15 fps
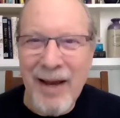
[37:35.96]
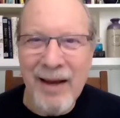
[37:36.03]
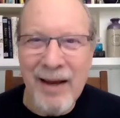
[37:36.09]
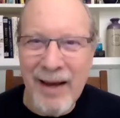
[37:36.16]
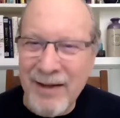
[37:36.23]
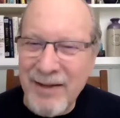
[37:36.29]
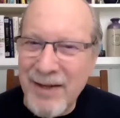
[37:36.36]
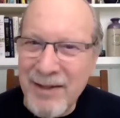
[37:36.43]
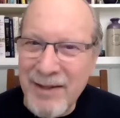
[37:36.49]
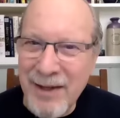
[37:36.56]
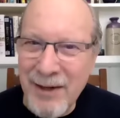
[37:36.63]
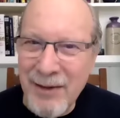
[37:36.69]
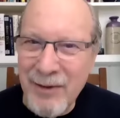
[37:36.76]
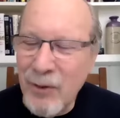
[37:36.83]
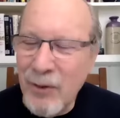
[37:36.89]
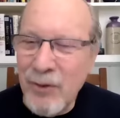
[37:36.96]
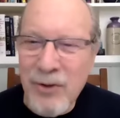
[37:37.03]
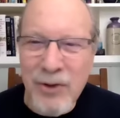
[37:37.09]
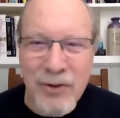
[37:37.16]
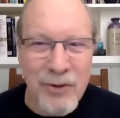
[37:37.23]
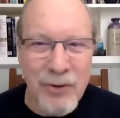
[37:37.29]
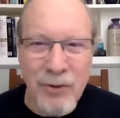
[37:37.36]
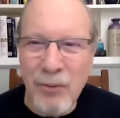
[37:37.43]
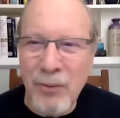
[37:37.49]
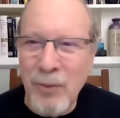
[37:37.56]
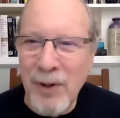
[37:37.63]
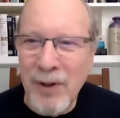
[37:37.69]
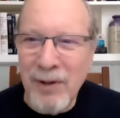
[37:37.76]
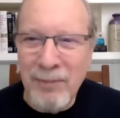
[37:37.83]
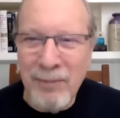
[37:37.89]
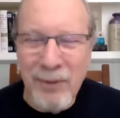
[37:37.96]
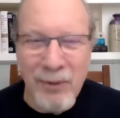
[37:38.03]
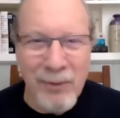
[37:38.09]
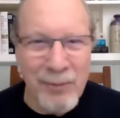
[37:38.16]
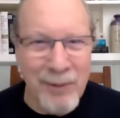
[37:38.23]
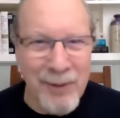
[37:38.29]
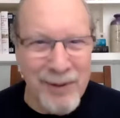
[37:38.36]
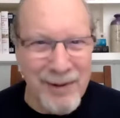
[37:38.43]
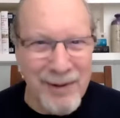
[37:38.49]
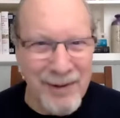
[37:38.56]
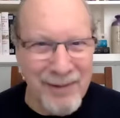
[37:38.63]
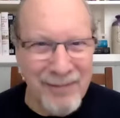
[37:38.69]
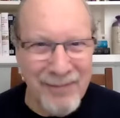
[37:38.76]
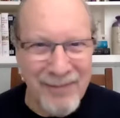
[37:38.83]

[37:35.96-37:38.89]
As I said, you can just do one movement